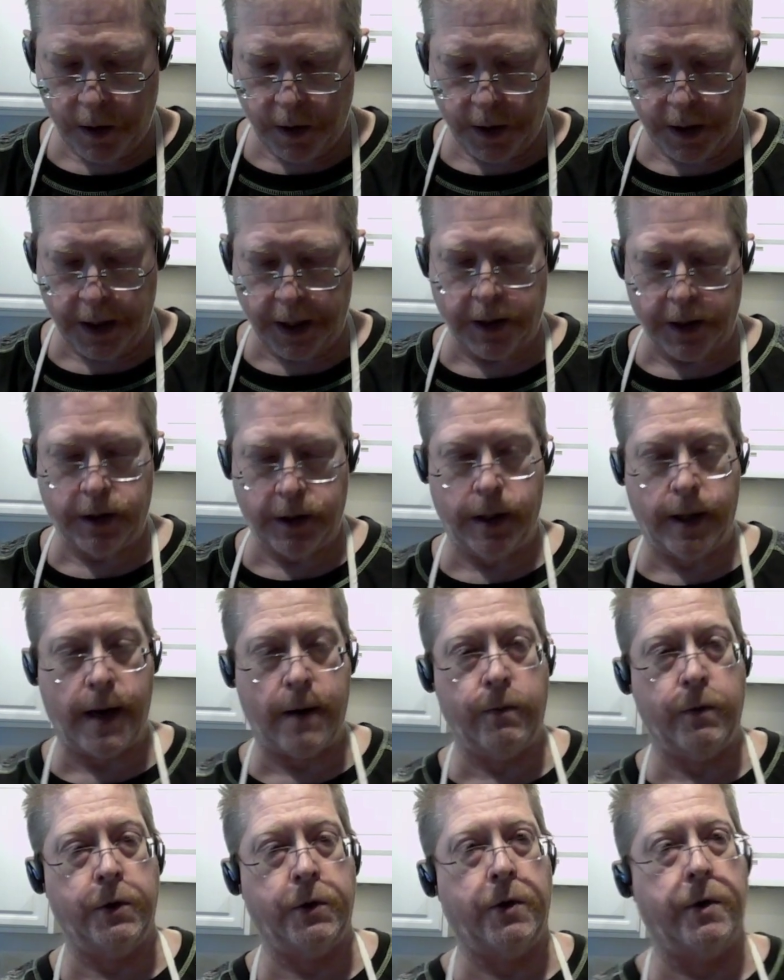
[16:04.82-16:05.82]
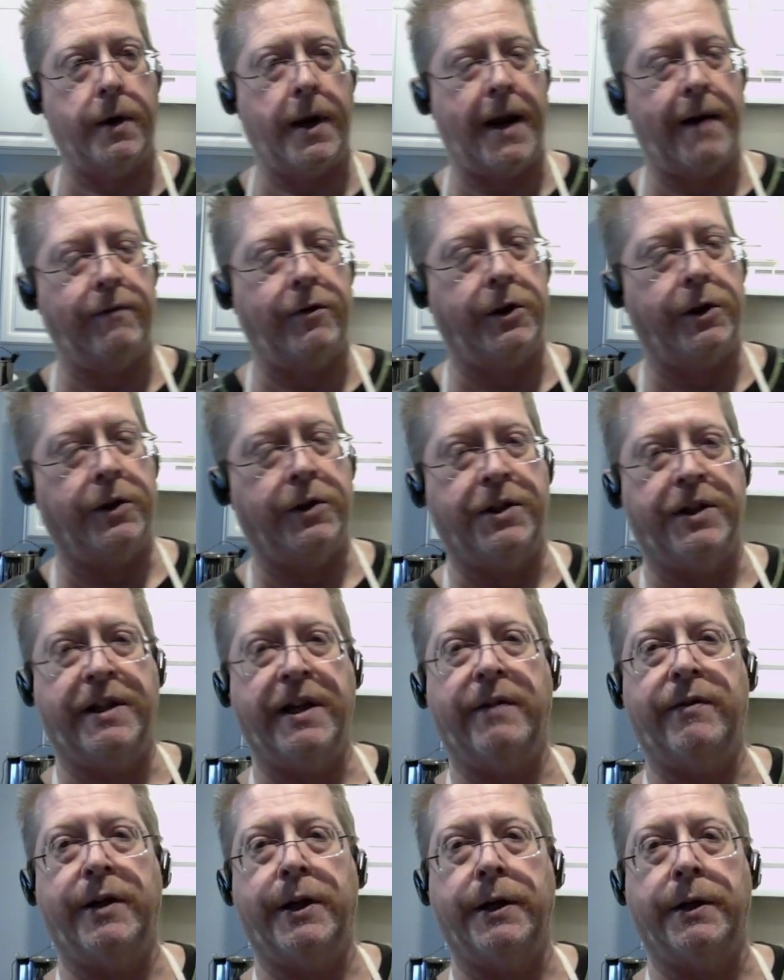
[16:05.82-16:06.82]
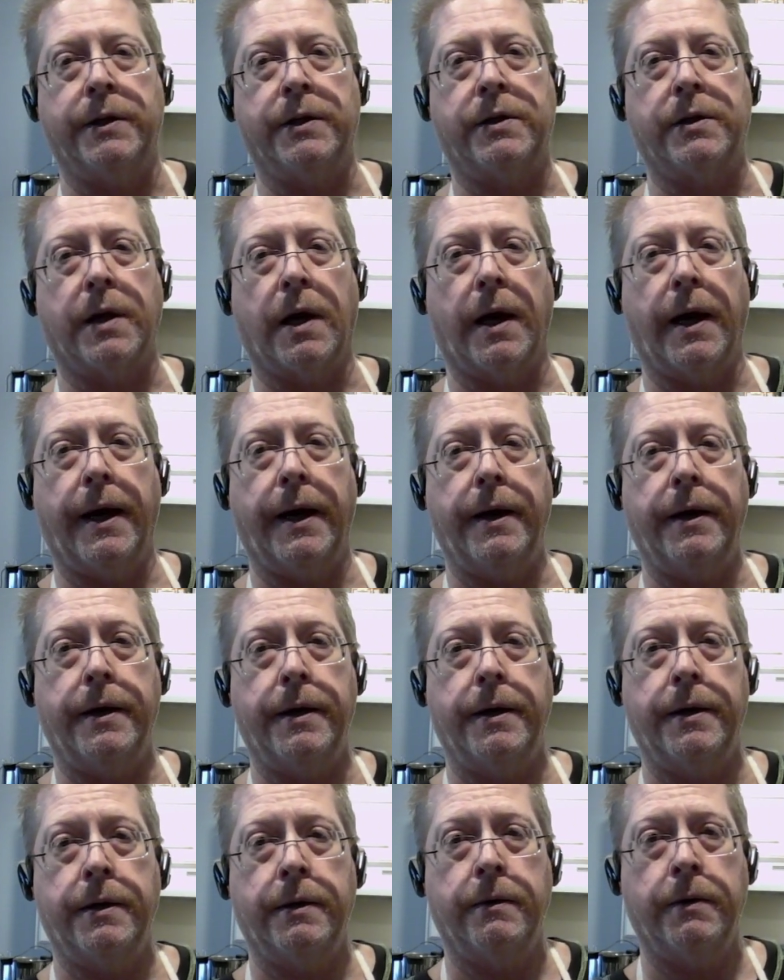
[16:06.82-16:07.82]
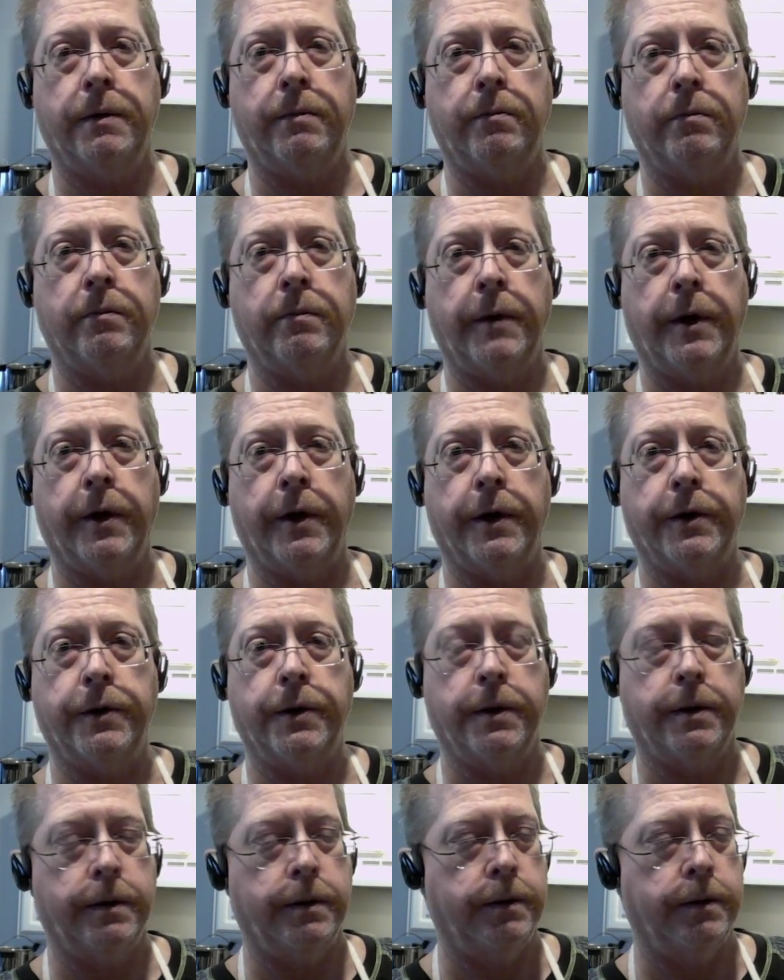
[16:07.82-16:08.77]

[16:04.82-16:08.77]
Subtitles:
Yeah, see, that one's going to have a little divot in the side. Whoop, there it is.